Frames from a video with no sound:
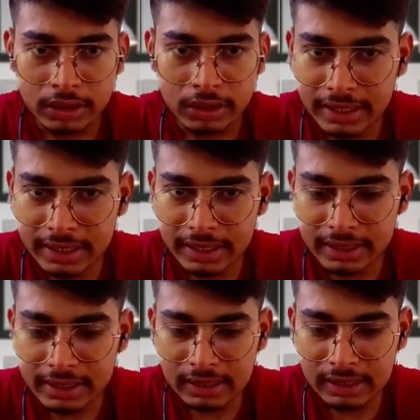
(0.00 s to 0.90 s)
string is
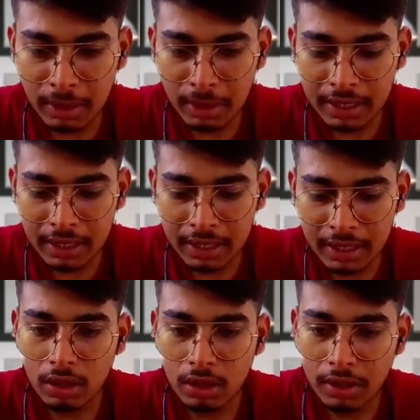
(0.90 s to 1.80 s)
command
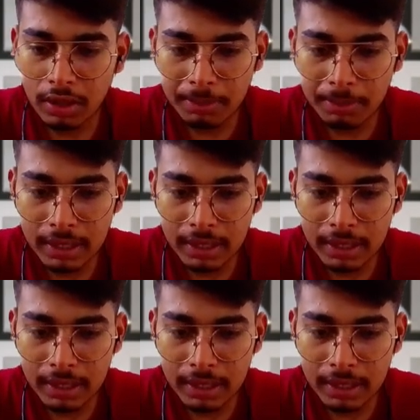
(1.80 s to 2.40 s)
dot replace.